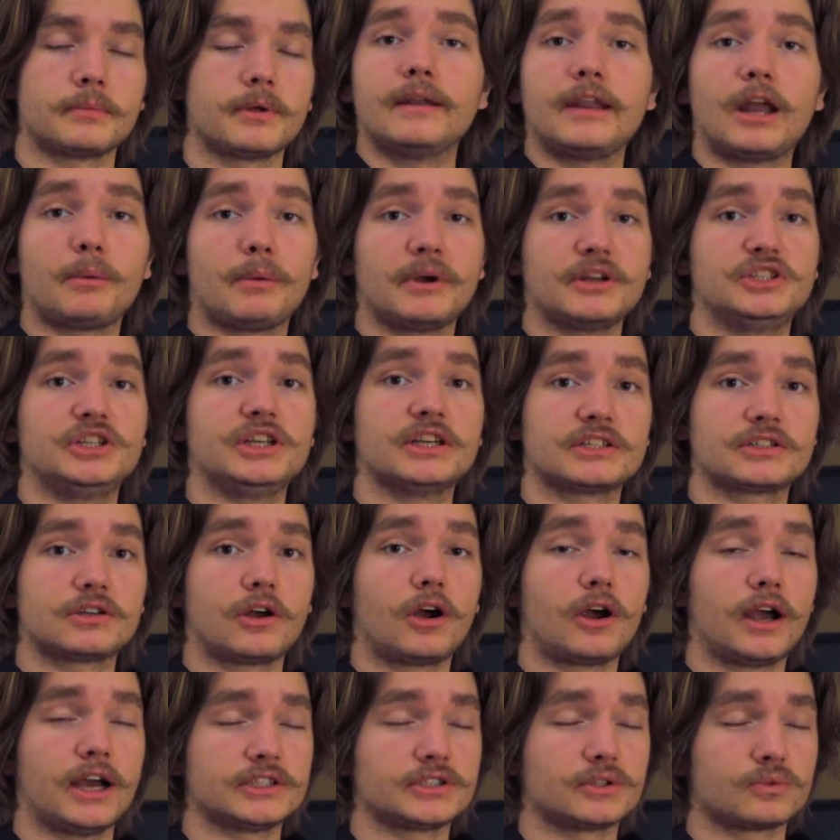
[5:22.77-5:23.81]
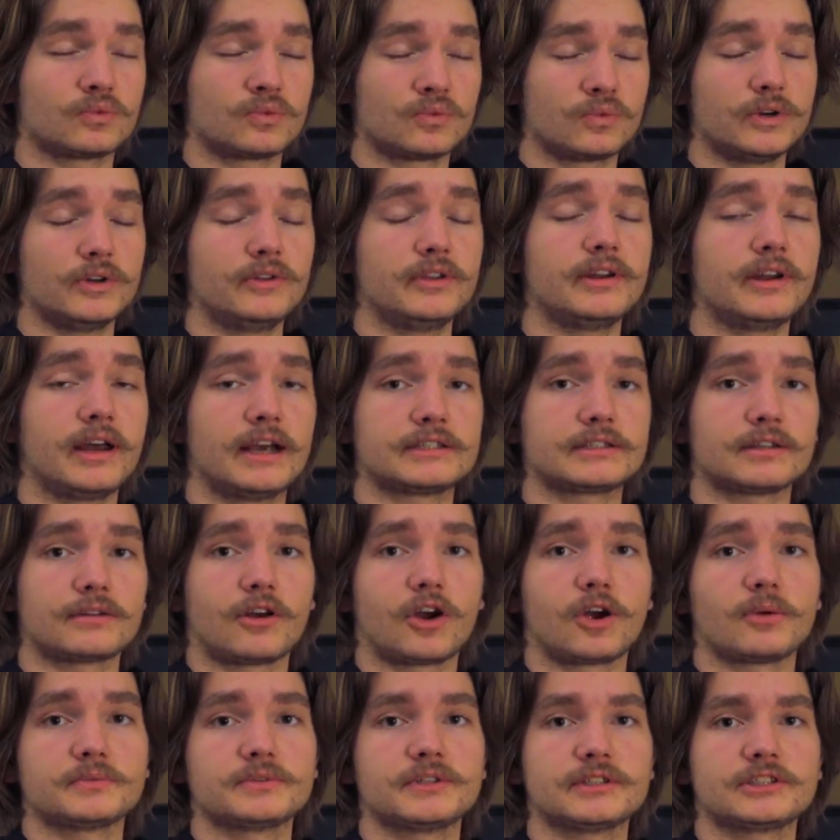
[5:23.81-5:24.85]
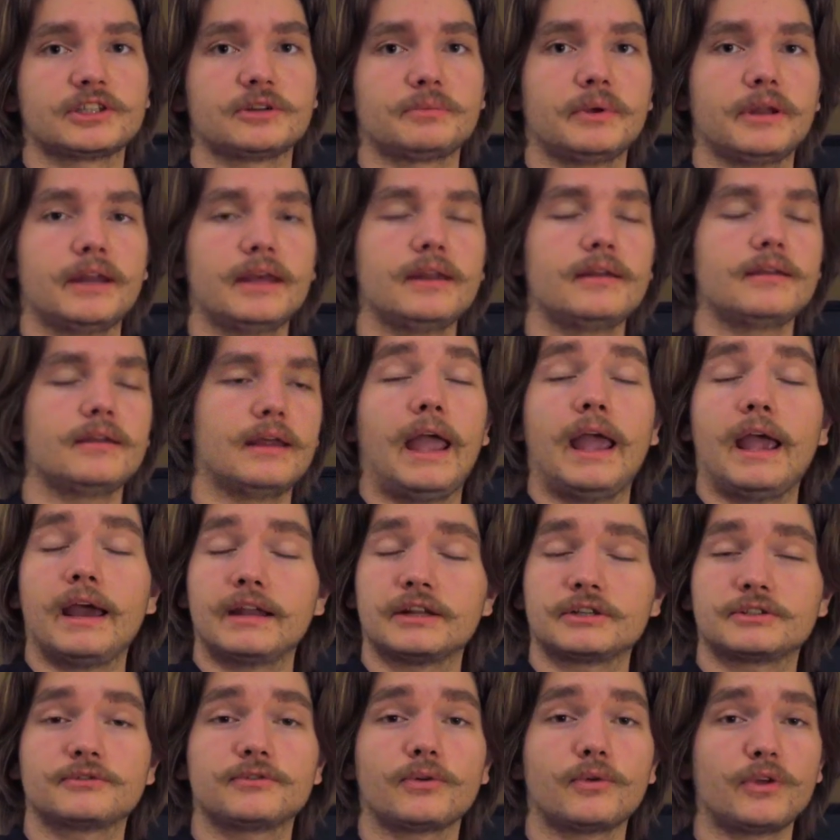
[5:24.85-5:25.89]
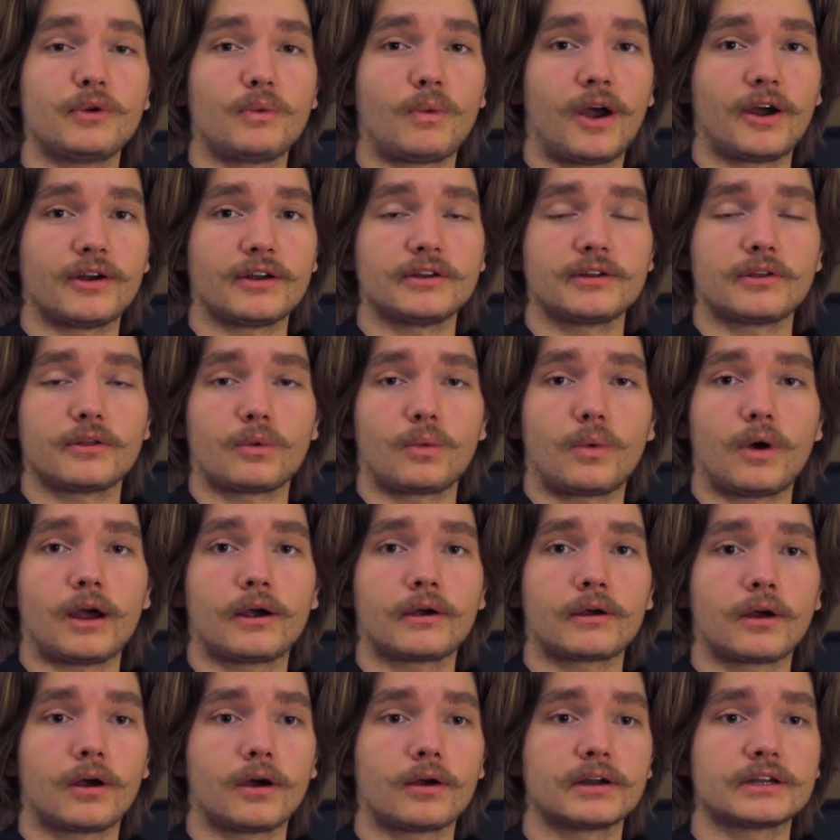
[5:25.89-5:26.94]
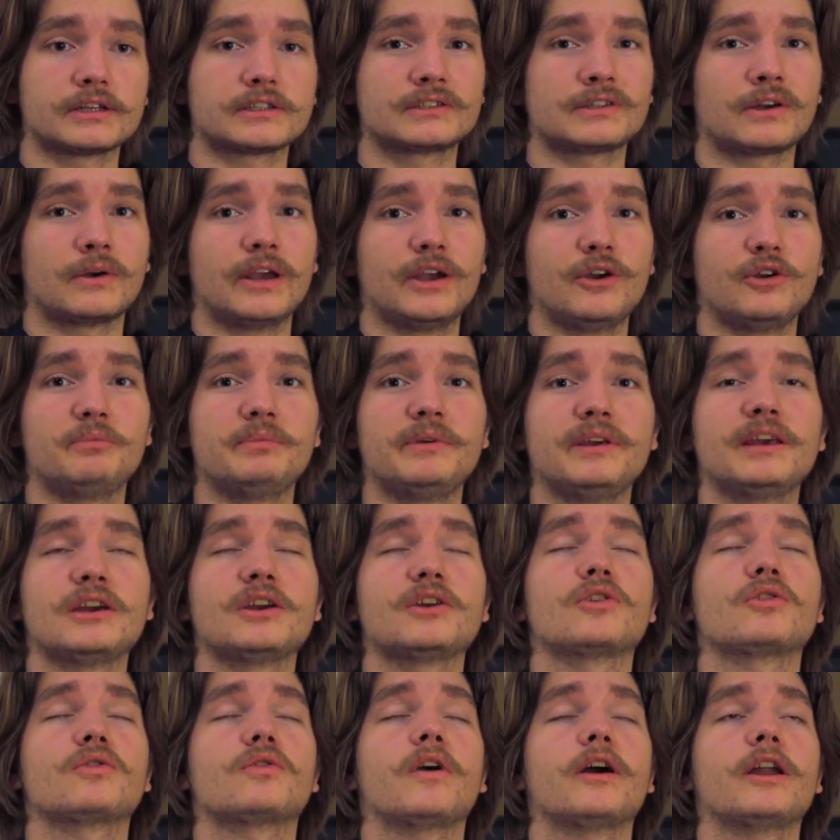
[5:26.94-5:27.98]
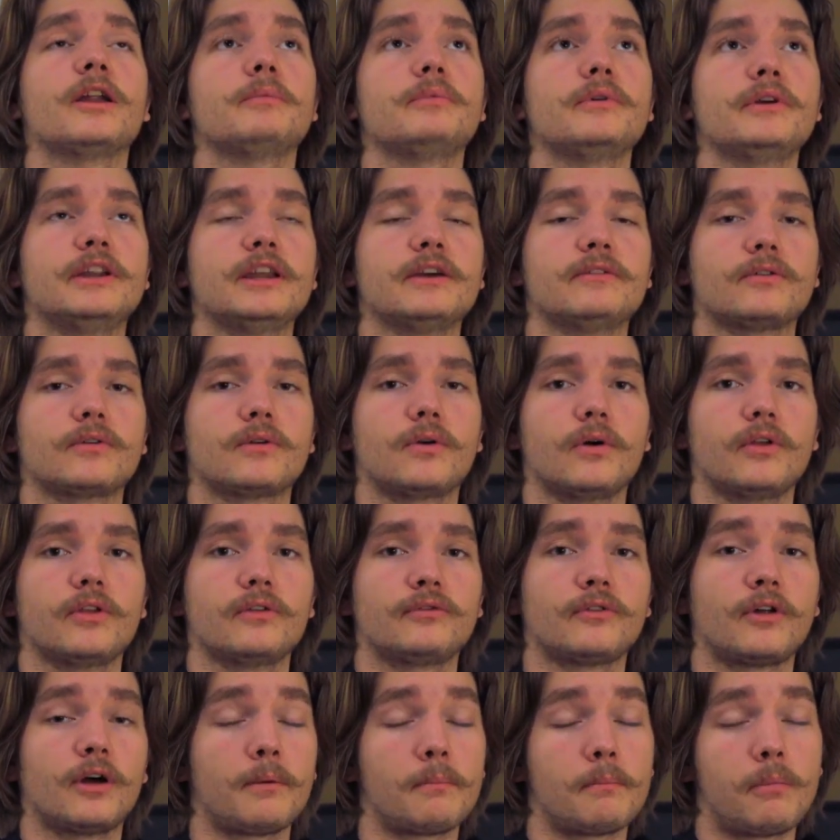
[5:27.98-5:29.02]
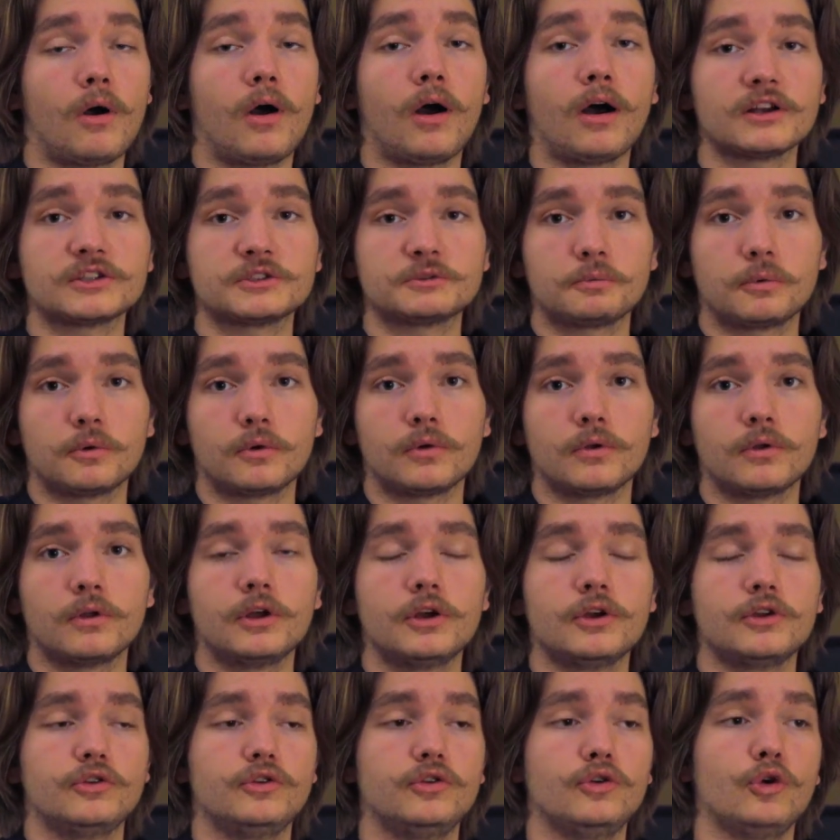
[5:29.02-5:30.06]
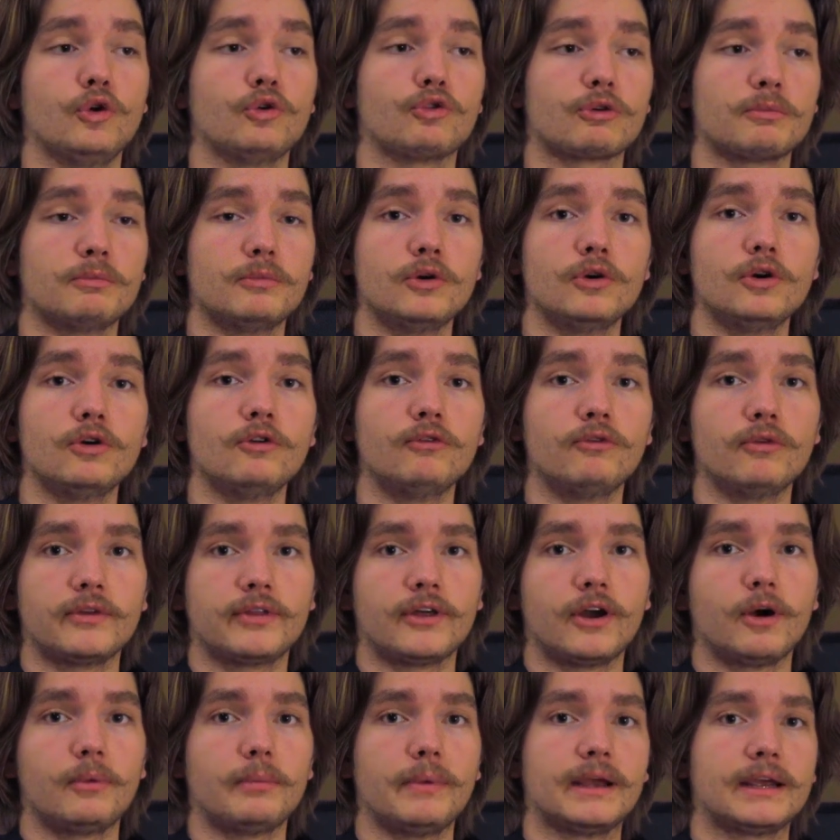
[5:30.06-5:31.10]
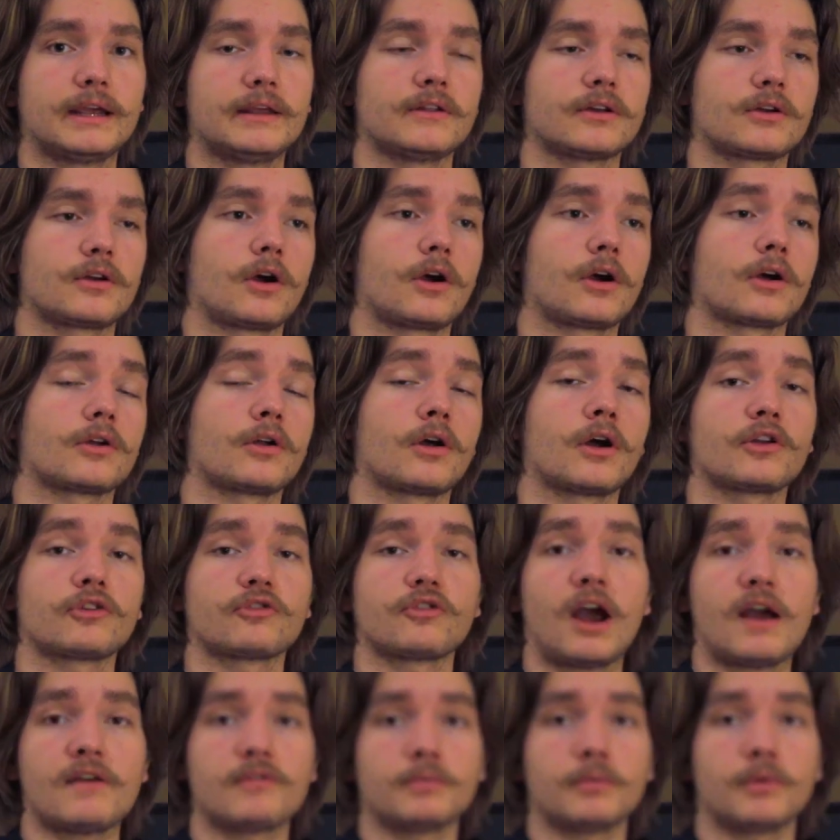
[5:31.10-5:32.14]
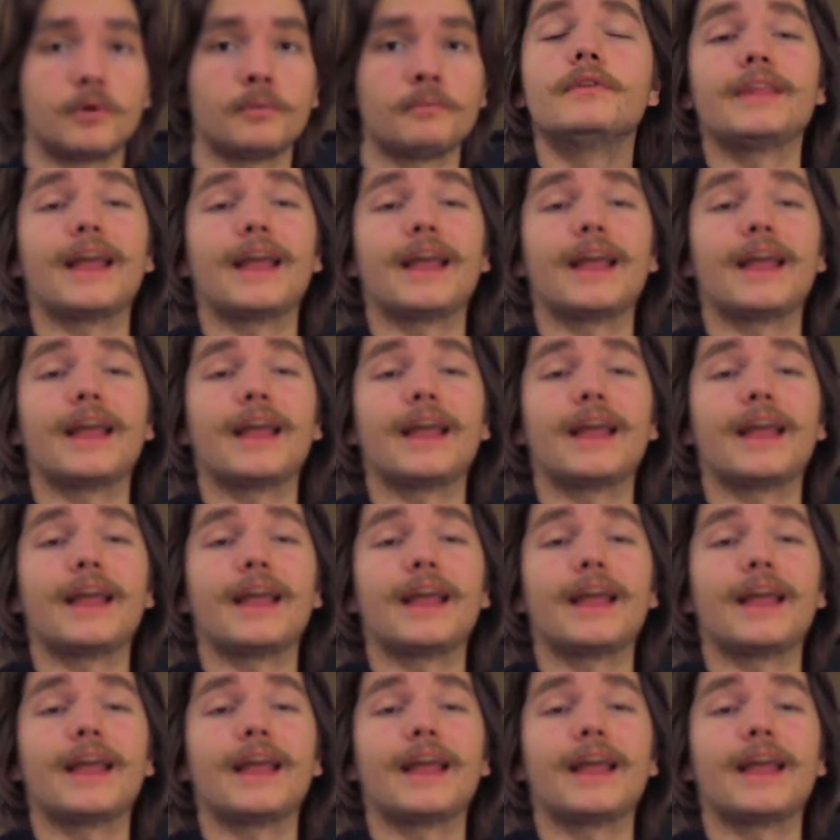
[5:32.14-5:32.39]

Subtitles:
Now my GSR has a really nice alarm system in it, and it's fully wired into the wiring harness, so it would be incredibly difficult, if not impossible, to remove without making the car not drivable.